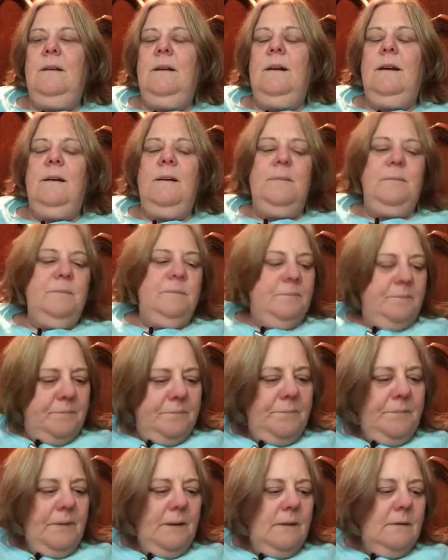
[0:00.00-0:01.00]
um,
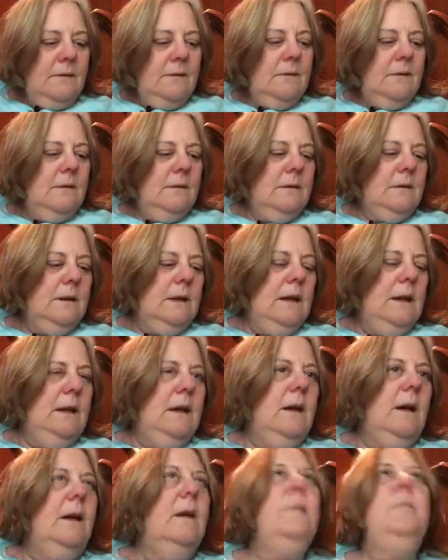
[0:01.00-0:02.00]

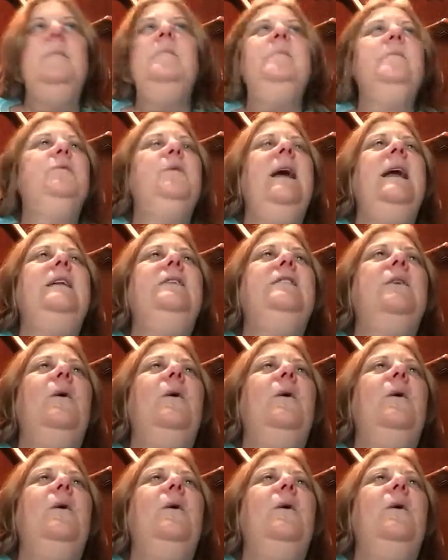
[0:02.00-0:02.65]
the uh, train.